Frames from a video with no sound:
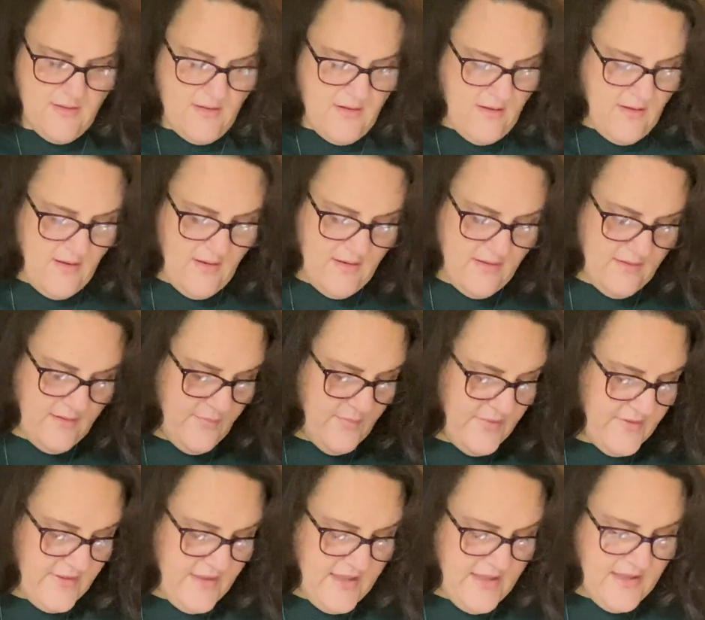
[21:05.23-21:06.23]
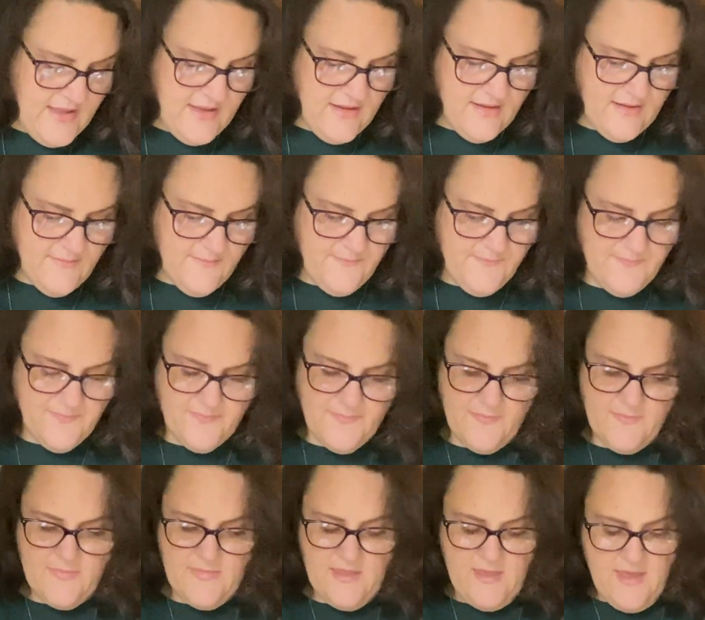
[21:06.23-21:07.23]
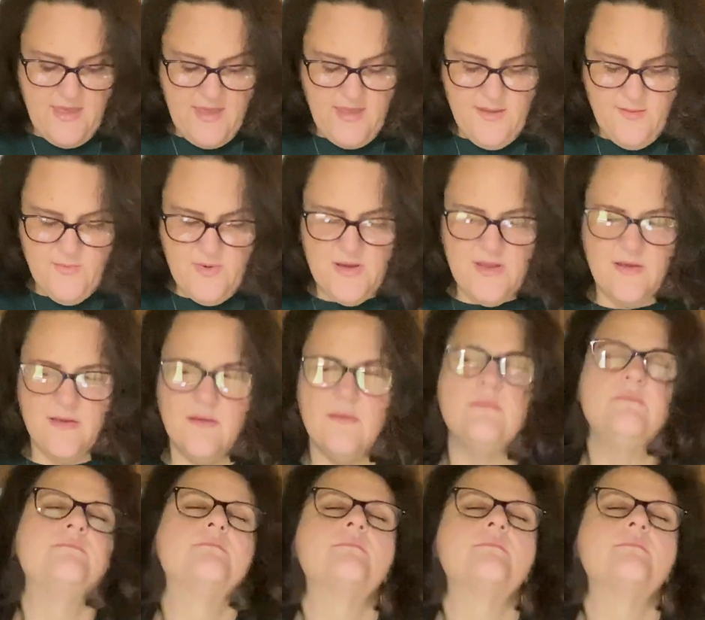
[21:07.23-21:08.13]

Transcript: on. It was a kit. Came in a